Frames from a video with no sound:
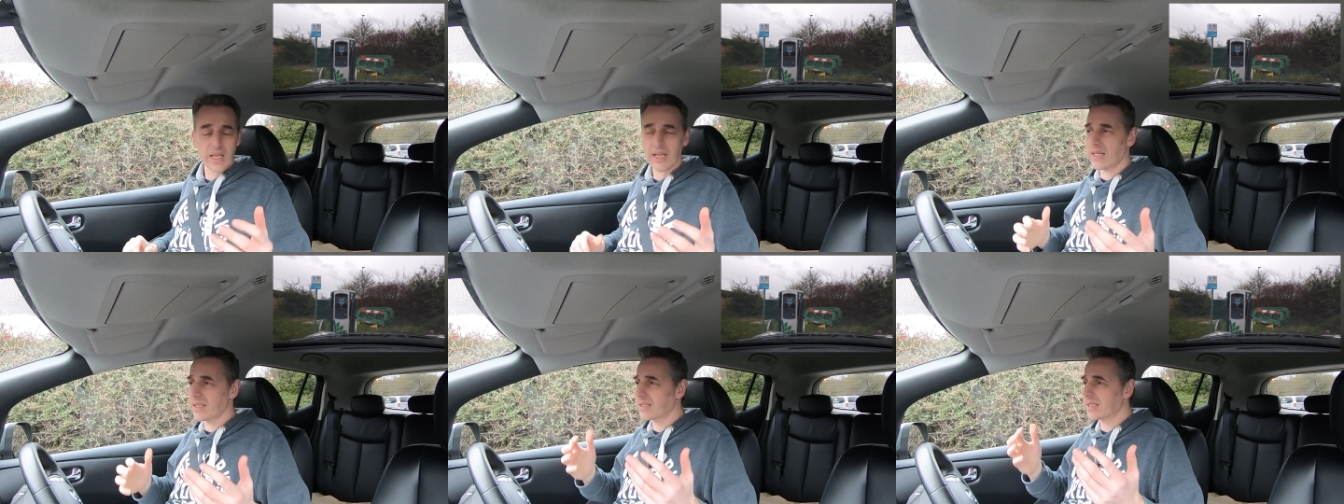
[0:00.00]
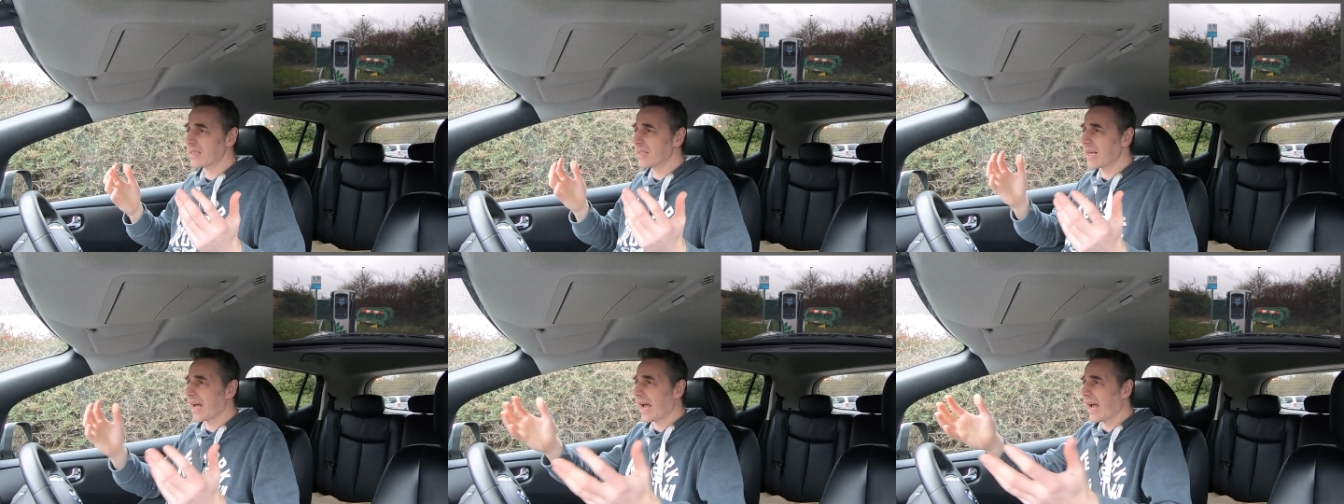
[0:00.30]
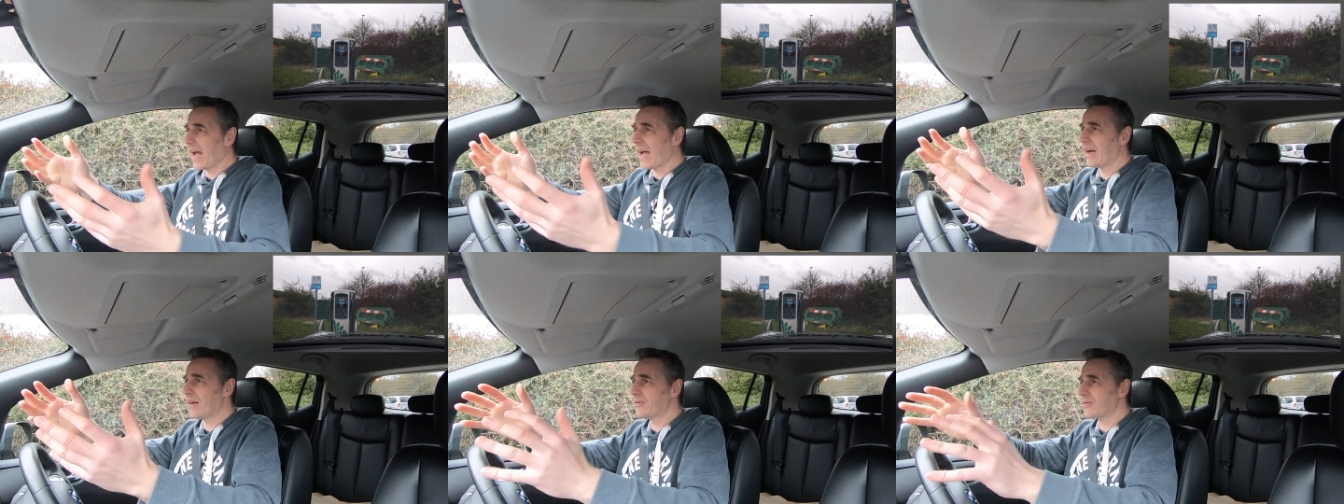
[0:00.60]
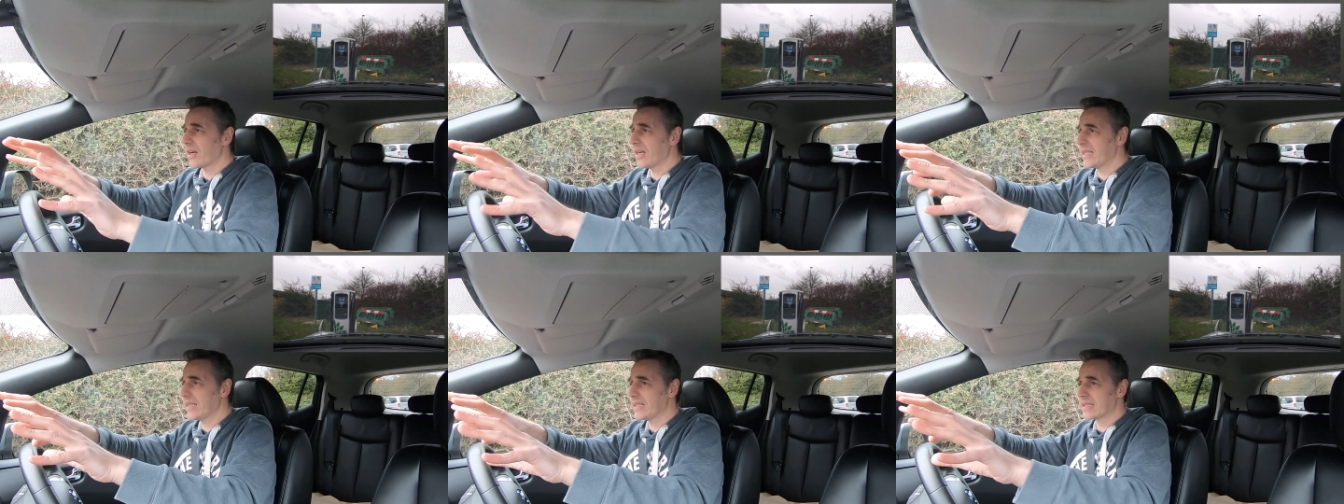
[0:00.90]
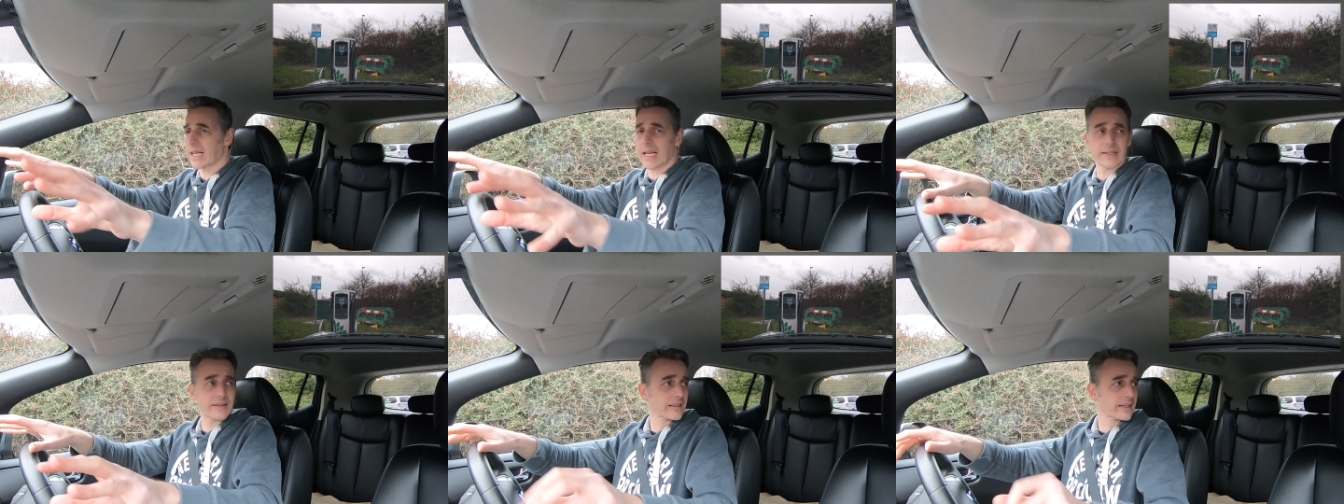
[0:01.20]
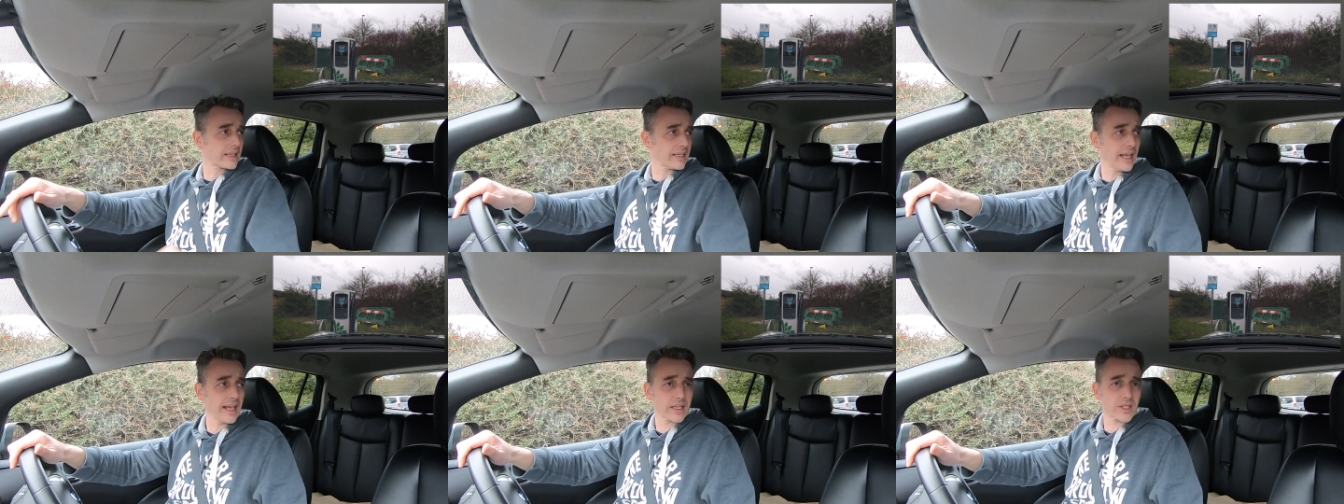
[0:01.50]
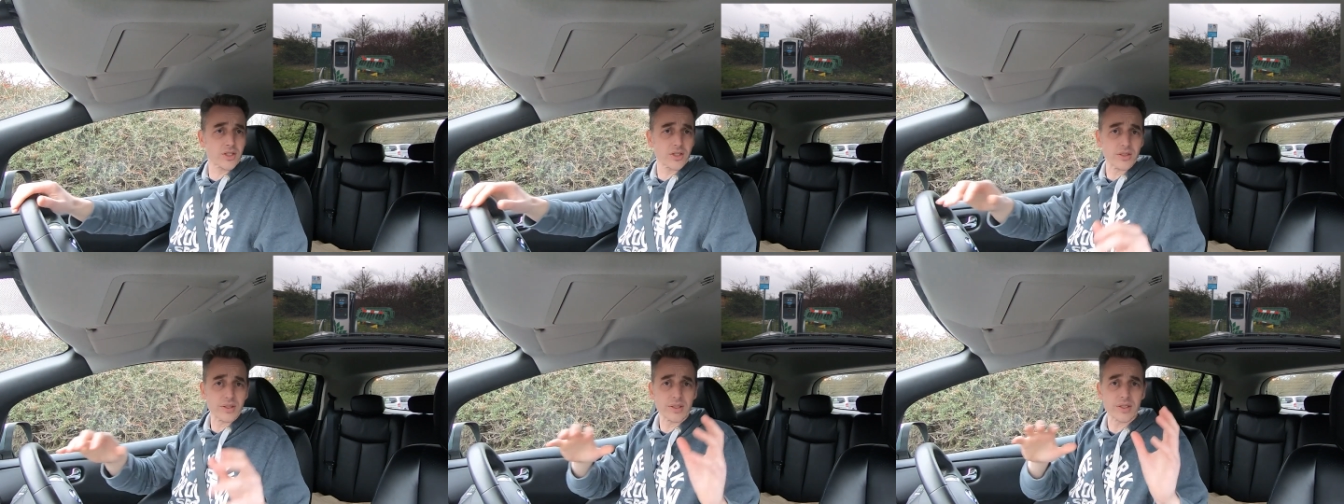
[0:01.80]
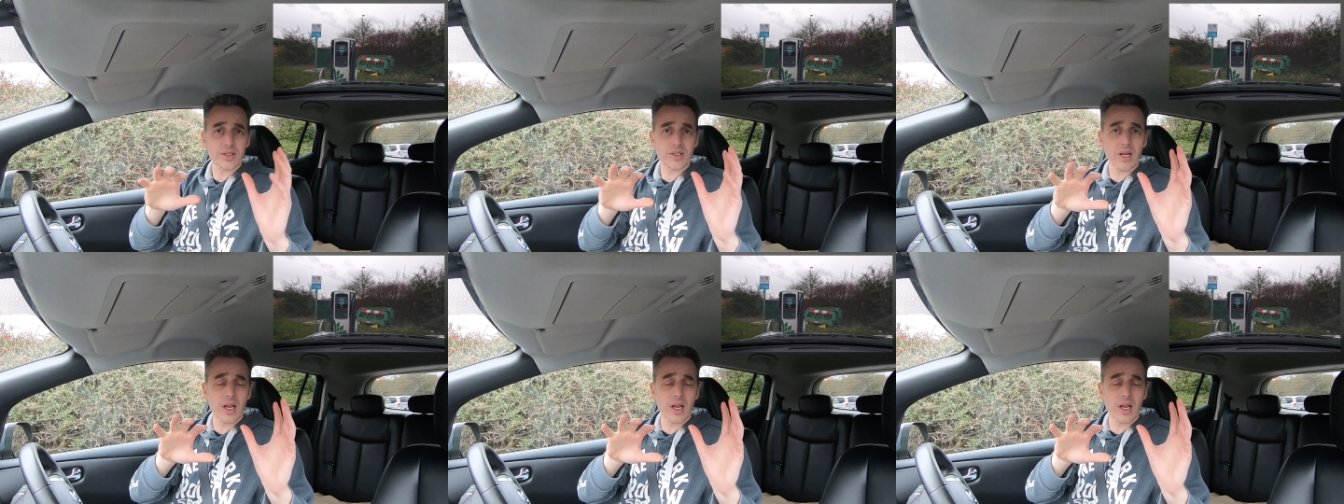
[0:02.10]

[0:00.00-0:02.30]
it didn't have any tethered connections.